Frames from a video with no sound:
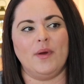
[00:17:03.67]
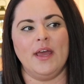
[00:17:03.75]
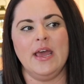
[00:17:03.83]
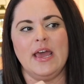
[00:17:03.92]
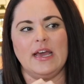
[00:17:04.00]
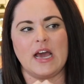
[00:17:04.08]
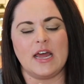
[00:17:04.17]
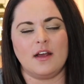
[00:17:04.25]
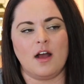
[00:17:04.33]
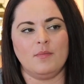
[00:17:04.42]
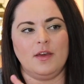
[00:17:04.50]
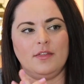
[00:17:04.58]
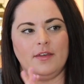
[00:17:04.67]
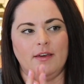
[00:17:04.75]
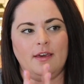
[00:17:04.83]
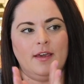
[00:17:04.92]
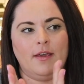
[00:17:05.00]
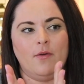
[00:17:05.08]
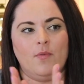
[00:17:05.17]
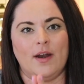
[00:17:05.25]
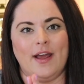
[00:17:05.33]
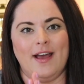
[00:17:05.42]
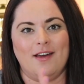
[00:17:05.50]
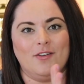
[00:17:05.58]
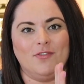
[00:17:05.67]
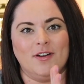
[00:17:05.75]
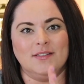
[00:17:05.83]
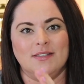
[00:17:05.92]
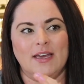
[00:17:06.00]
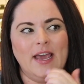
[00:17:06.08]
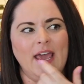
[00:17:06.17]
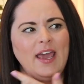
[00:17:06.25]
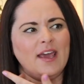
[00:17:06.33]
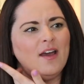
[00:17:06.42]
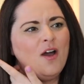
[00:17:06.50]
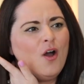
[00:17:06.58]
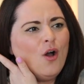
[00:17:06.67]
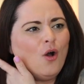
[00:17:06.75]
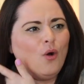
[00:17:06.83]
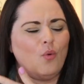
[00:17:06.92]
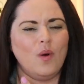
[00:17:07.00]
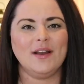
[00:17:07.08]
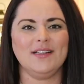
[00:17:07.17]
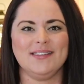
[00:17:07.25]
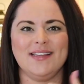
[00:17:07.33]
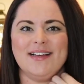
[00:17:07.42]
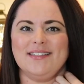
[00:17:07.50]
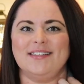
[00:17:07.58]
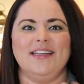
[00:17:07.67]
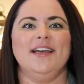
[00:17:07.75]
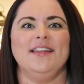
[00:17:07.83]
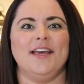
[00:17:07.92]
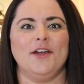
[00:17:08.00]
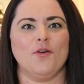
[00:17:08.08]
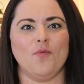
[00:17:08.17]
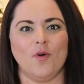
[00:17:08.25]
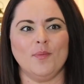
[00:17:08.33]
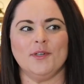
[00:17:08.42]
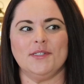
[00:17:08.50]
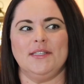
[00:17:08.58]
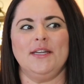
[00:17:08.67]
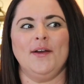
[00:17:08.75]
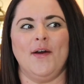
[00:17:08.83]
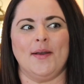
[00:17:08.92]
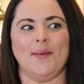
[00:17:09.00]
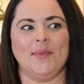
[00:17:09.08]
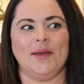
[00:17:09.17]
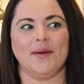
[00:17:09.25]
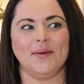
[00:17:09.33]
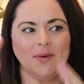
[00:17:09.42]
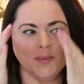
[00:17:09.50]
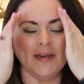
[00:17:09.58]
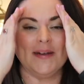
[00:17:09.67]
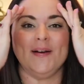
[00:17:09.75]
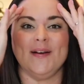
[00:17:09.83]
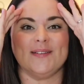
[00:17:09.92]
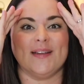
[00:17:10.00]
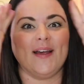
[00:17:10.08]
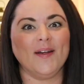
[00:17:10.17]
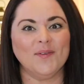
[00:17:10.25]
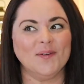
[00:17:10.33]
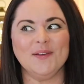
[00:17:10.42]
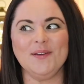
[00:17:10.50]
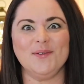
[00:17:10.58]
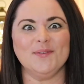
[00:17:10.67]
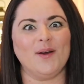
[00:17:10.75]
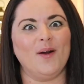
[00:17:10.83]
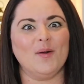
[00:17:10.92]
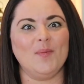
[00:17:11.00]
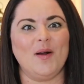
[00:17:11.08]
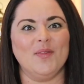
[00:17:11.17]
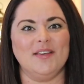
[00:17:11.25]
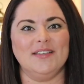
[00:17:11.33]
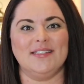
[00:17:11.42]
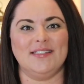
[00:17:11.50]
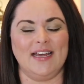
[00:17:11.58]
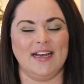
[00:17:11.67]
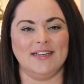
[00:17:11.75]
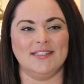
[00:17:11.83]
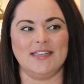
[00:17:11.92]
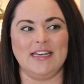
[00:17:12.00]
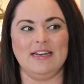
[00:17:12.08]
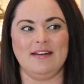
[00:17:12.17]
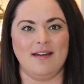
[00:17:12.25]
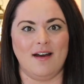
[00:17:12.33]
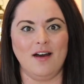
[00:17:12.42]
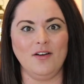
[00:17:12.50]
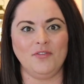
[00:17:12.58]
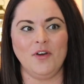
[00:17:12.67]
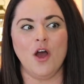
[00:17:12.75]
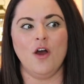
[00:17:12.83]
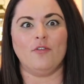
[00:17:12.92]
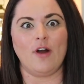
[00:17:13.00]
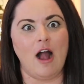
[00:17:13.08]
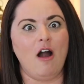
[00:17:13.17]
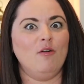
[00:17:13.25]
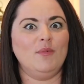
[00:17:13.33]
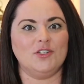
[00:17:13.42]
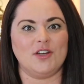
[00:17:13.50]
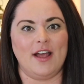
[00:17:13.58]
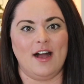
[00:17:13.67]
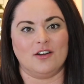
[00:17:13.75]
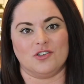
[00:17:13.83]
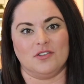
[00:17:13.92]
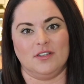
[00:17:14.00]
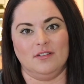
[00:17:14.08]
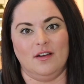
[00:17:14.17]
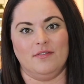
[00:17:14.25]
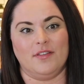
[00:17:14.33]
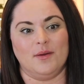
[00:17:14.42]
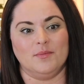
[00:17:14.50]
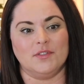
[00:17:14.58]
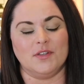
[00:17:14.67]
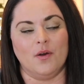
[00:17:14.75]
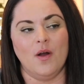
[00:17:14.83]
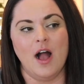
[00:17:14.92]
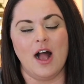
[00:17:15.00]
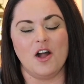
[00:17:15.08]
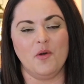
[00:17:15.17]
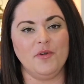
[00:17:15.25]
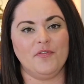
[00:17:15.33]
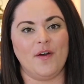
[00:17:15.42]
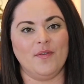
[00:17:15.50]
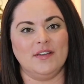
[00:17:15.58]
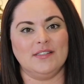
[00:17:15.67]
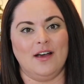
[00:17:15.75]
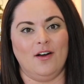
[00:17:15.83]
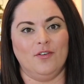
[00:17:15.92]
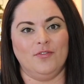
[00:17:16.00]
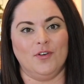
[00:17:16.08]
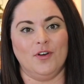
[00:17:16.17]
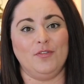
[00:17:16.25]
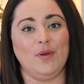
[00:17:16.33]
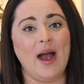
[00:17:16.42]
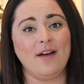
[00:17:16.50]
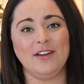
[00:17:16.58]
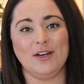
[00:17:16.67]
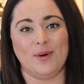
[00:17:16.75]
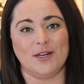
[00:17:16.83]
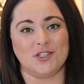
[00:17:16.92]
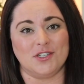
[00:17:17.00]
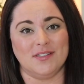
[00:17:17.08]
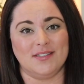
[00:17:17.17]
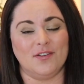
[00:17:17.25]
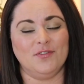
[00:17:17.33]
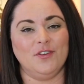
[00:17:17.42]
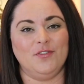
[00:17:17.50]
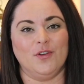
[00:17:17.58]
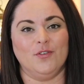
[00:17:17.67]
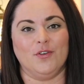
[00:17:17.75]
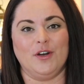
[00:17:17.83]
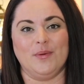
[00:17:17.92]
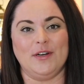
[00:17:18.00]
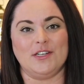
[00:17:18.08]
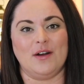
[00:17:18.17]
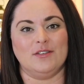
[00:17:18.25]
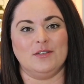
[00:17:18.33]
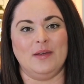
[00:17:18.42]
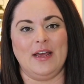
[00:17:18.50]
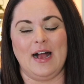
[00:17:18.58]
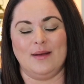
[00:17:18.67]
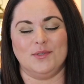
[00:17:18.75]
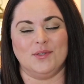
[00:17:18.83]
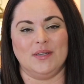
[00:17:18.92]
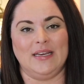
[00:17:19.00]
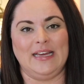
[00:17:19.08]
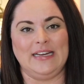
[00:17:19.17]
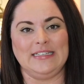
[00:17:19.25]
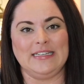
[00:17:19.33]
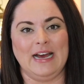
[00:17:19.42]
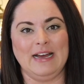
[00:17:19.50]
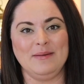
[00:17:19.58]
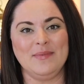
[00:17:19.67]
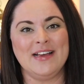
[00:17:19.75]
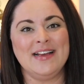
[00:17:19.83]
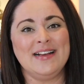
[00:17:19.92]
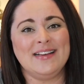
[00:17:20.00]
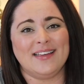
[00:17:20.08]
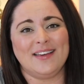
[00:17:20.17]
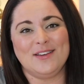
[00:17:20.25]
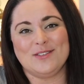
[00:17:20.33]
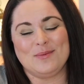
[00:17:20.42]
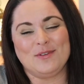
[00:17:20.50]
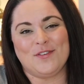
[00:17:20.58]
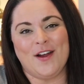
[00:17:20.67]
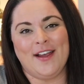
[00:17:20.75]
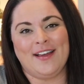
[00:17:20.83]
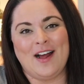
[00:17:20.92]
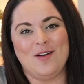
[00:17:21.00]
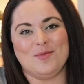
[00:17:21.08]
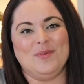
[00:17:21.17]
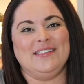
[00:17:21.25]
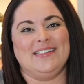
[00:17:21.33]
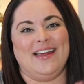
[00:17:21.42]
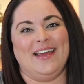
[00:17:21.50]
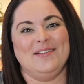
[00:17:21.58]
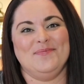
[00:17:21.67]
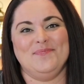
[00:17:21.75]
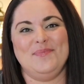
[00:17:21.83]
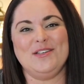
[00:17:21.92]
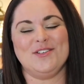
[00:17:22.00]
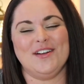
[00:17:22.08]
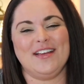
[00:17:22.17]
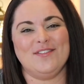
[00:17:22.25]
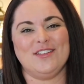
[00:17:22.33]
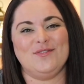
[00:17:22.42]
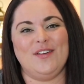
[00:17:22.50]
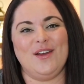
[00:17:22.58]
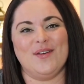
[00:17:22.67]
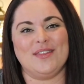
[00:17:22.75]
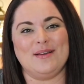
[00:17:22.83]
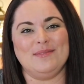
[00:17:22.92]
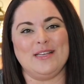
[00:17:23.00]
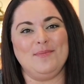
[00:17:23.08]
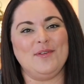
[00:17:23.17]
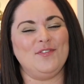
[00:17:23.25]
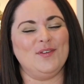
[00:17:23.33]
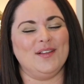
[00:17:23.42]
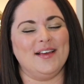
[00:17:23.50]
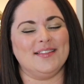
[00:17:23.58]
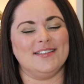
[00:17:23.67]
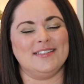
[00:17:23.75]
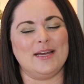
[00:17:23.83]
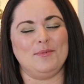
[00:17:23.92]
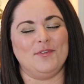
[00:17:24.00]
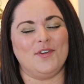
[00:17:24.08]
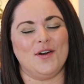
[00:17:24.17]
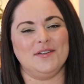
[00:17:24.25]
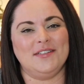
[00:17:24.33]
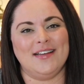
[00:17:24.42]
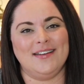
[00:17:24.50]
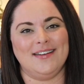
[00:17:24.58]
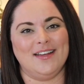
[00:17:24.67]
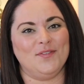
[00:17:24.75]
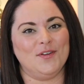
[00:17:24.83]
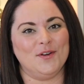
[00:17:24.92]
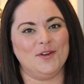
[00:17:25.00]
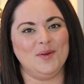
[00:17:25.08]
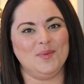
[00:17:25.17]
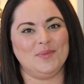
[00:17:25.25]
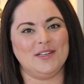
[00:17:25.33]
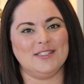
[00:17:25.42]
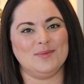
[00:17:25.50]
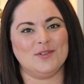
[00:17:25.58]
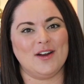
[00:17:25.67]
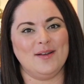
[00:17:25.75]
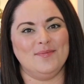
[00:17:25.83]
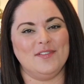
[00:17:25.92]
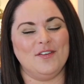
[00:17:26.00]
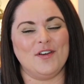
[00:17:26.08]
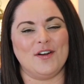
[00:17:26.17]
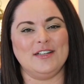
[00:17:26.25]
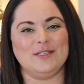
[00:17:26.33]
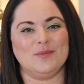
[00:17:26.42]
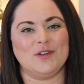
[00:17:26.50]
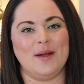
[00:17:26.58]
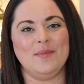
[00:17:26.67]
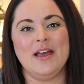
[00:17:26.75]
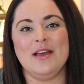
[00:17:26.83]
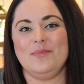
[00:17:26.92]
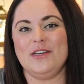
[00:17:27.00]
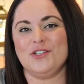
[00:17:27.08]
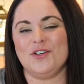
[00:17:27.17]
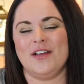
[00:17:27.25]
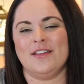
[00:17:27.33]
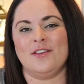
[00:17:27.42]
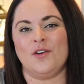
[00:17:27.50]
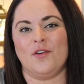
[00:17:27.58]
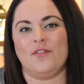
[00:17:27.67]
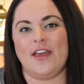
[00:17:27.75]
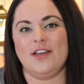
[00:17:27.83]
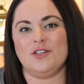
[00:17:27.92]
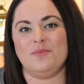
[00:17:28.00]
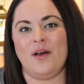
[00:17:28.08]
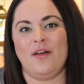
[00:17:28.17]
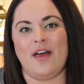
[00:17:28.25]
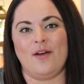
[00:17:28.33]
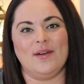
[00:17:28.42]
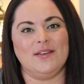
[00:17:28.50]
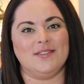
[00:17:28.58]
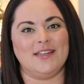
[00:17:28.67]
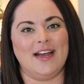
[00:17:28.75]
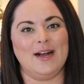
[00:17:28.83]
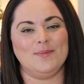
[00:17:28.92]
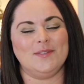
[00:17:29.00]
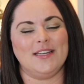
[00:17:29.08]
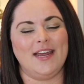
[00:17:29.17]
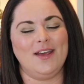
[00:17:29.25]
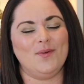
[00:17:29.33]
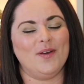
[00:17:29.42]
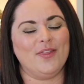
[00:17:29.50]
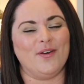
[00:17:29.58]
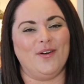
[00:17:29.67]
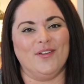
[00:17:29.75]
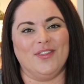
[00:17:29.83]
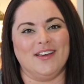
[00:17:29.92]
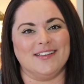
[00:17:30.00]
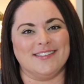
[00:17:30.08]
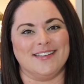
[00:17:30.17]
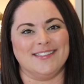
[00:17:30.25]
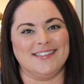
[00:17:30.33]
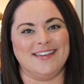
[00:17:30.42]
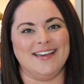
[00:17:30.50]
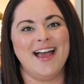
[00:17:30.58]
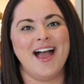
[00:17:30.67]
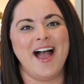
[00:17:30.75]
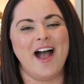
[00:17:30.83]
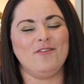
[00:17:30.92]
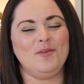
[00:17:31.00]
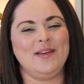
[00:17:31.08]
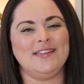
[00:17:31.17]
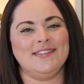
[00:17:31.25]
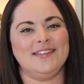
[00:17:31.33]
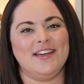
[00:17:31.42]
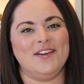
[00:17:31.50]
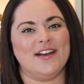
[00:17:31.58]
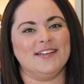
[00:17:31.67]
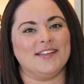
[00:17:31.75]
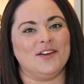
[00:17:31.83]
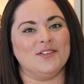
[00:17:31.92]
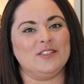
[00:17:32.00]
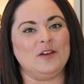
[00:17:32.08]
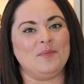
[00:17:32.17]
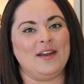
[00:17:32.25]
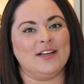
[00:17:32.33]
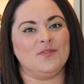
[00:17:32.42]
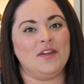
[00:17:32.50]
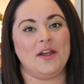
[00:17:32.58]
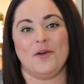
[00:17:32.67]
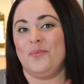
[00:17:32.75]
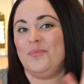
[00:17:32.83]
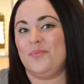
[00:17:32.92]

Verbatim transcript: but it kind of got me thinking when I had a friend say, hey, what is that stand that your warmer sitting on? And I'm like, oh my gosh, like I really don't talk about these stands enough for how much I actually love them. So I hope you found this helpful. If you have any questions, definitely feel free to reach out to me absolutely anytime. Thank you so much for hanging out with me today. Be sure to give this video a thumbs up if you like this type of content. If you're new, please subscribe. If you're already subscribed, be sure to hit the notification bell. That way you stay up to date with all things Scentsy. Have an amazing day, you guys, and I'll see you in my next video.